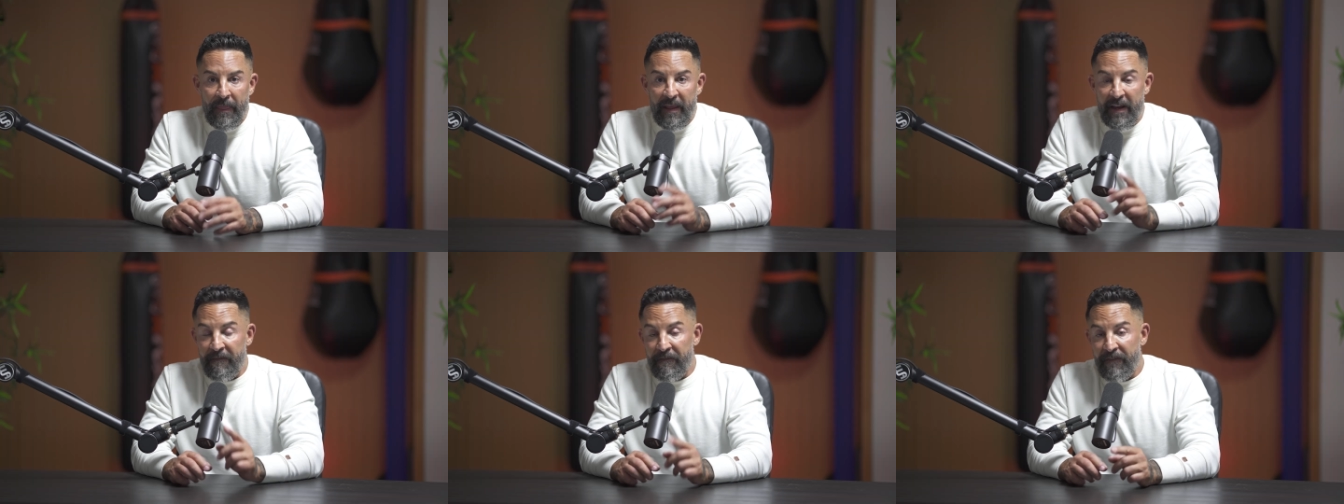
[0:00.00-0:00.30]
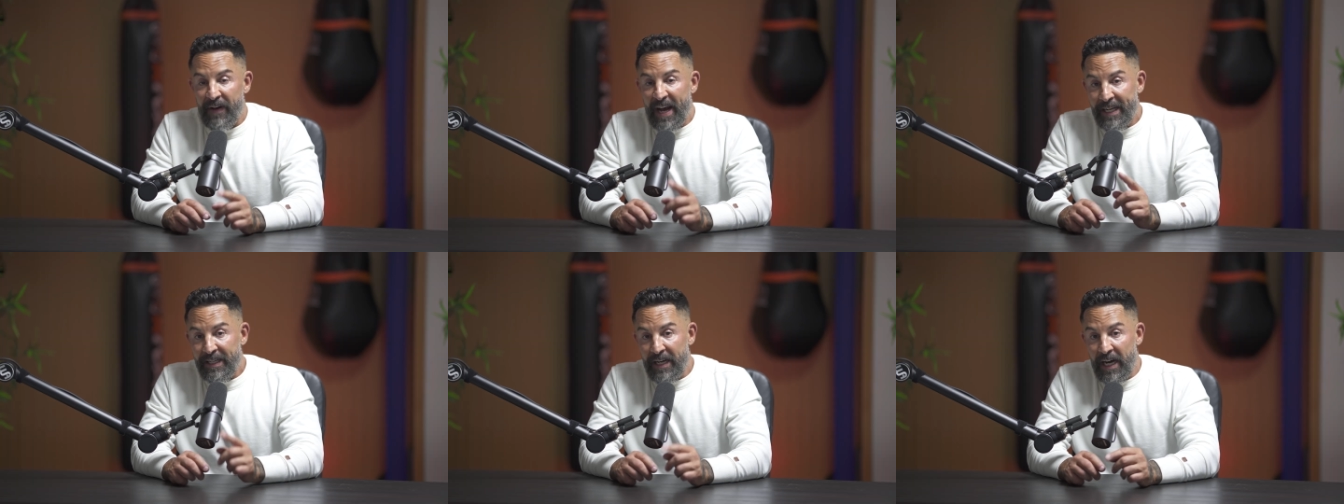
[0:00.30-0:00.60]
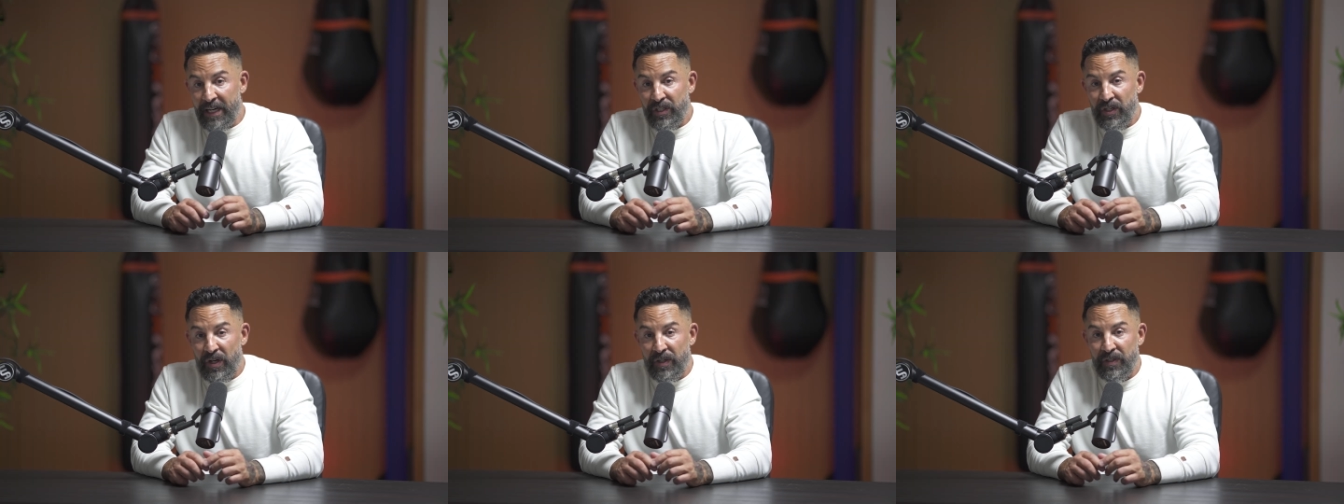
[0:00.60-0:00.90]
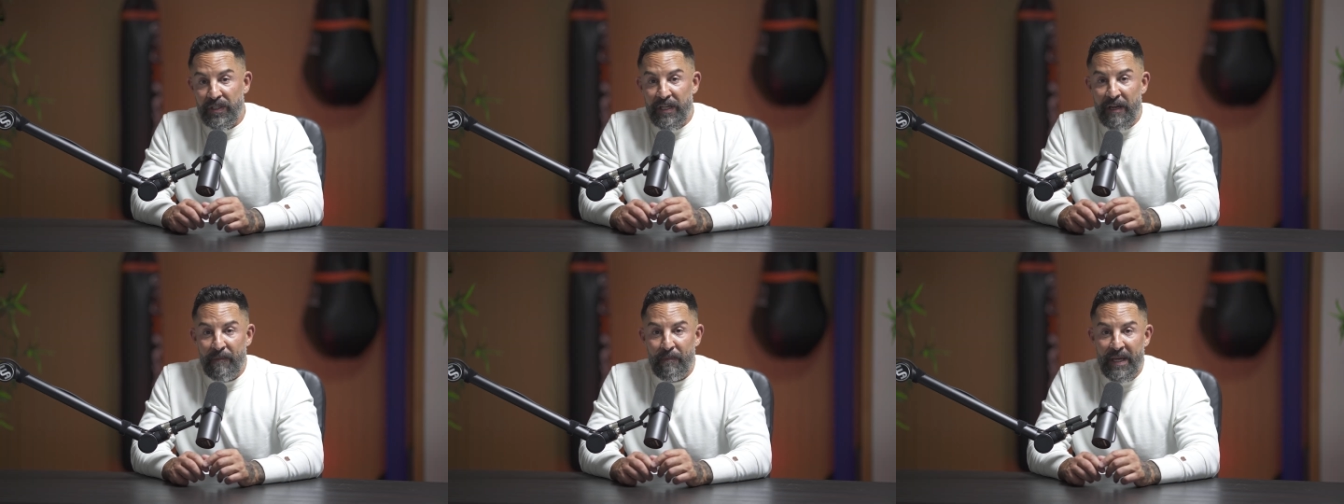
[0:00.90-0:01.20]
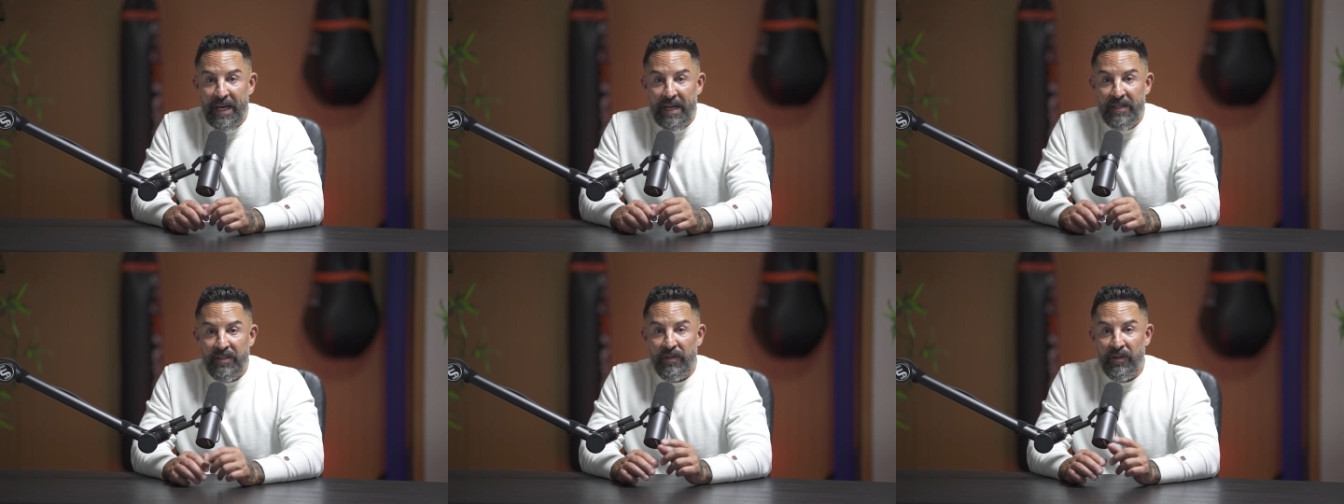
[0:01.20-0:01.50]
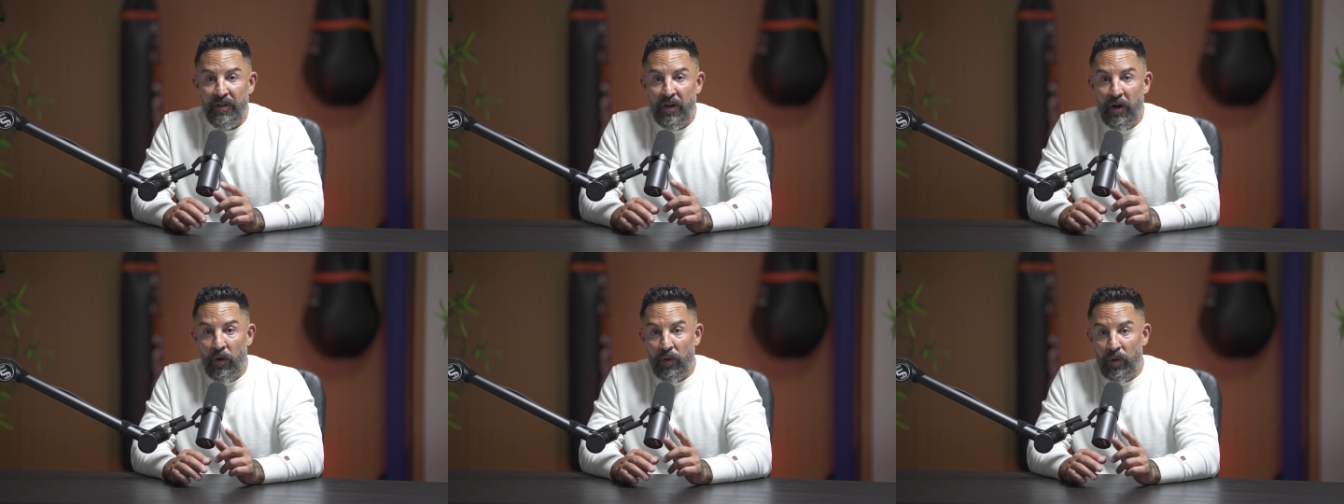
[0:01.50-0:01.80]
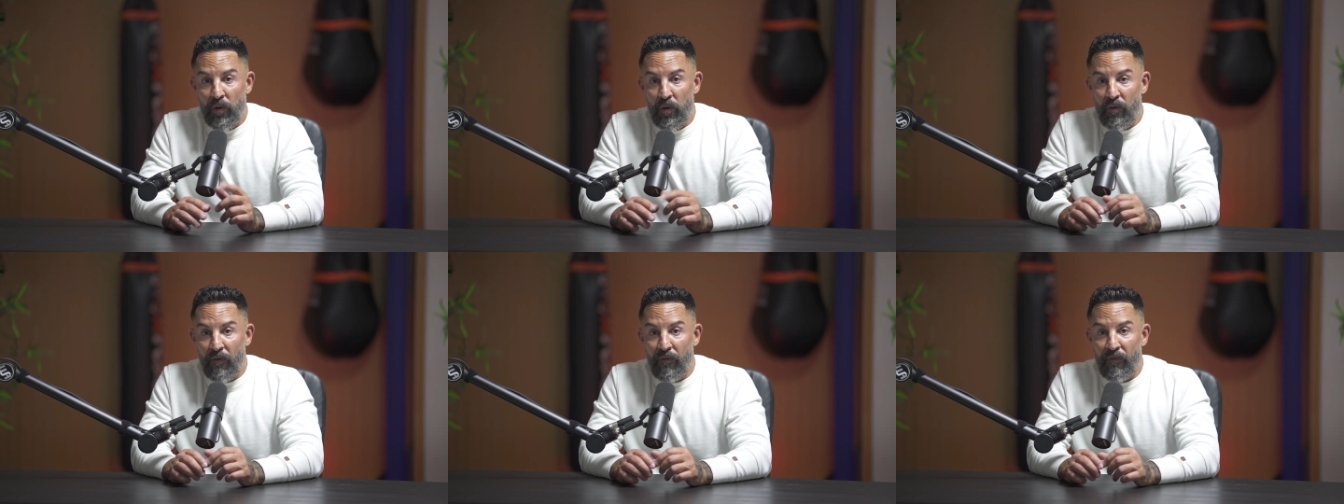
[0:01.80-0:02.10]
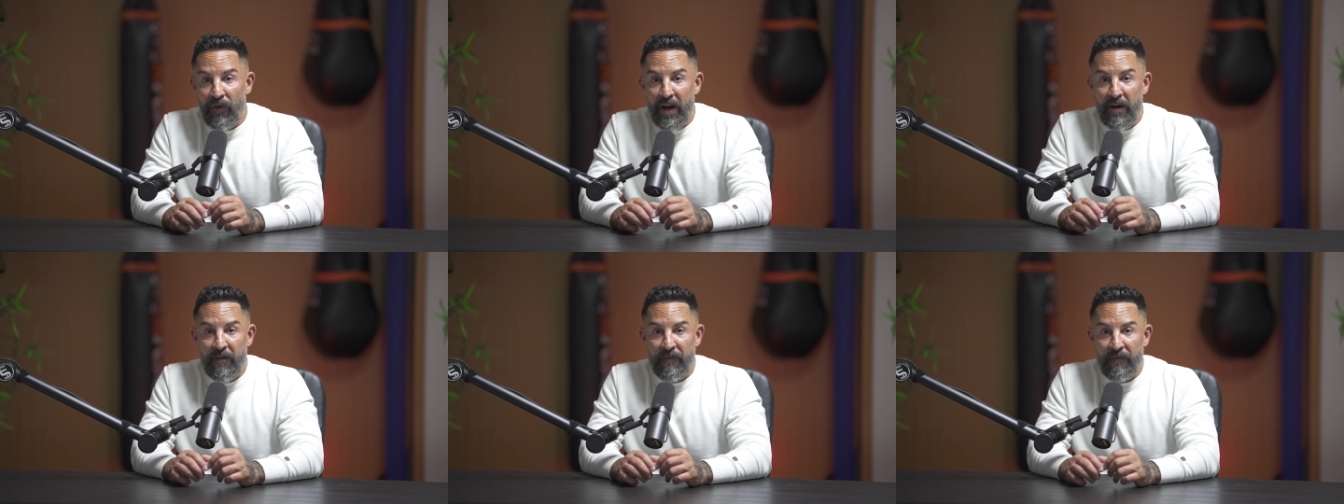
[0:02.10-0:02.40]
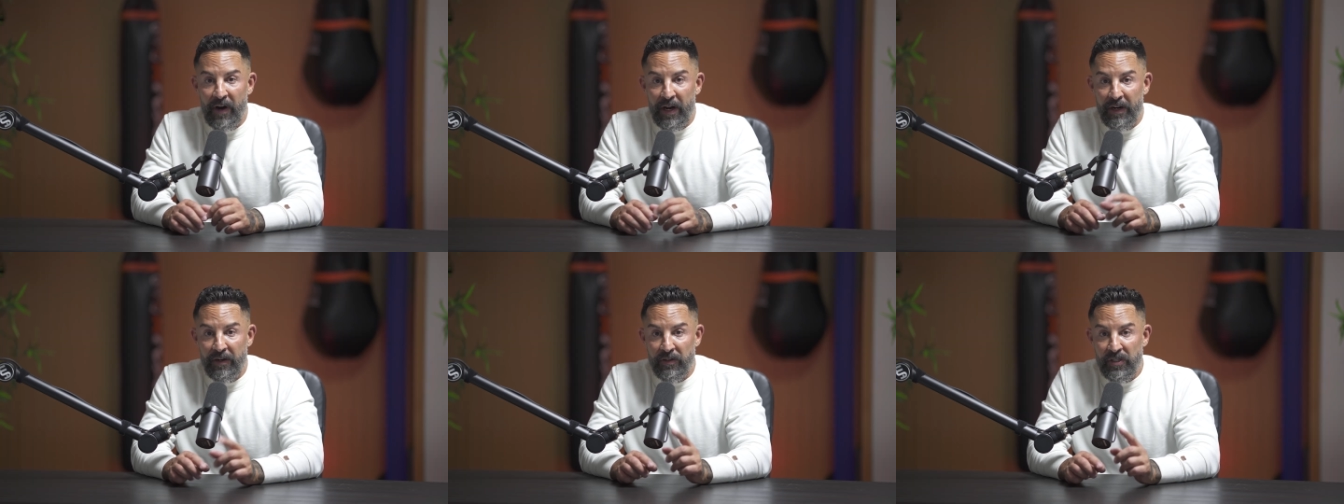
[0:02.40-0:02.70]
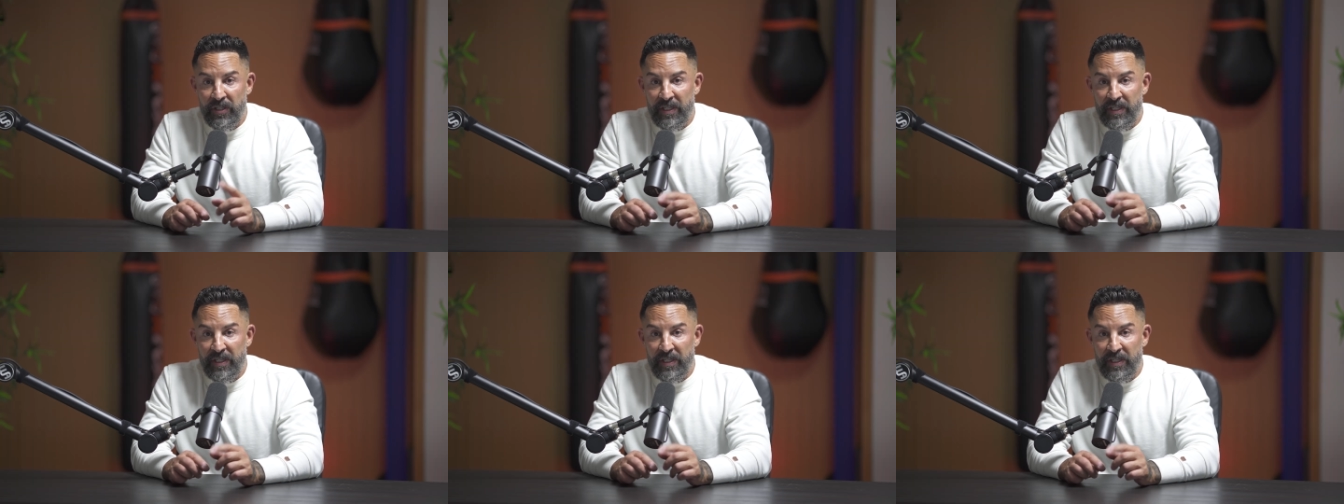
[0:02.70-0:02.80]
In fact, I saw CPS and our local firefighters